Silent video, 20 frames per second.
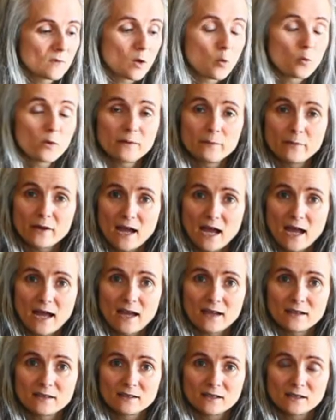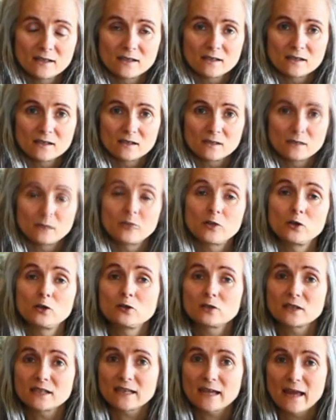We buy
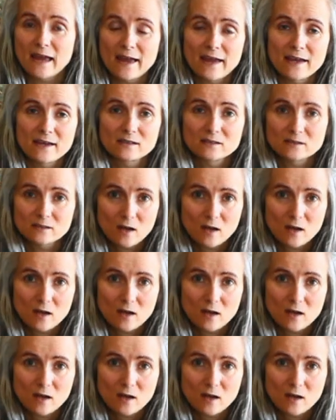bulk at